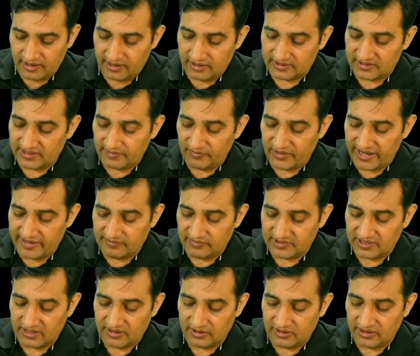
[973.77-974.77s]

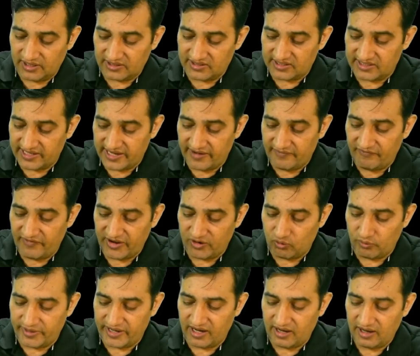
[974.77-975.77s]
sometimes the same
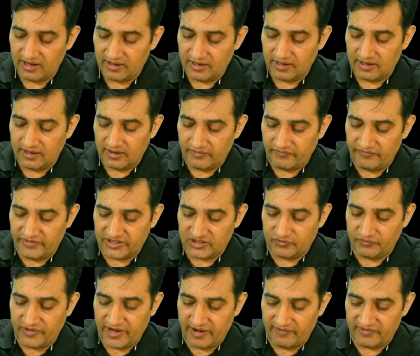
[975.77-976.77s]
phenomena
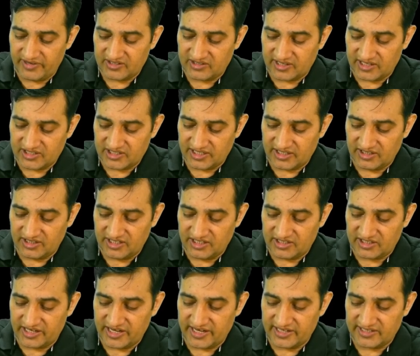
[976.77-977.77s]
which we have discussed in
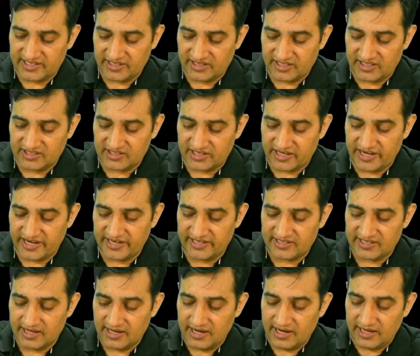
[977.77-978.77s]
this case and this
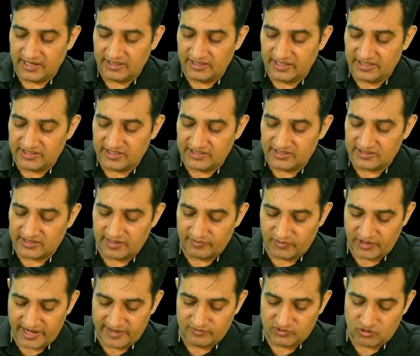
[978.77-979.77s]
case, this is
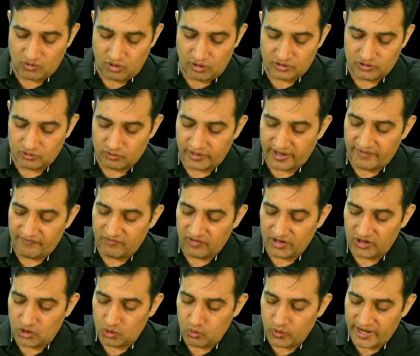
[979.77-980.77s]
sometimes also
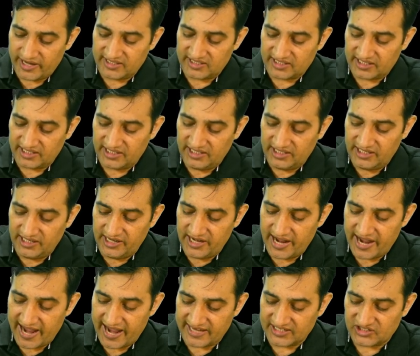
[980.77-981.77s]
referred to as keyed
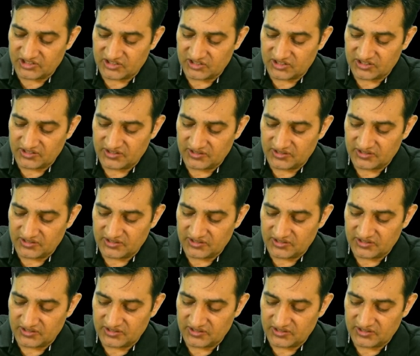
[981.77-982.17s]
hash.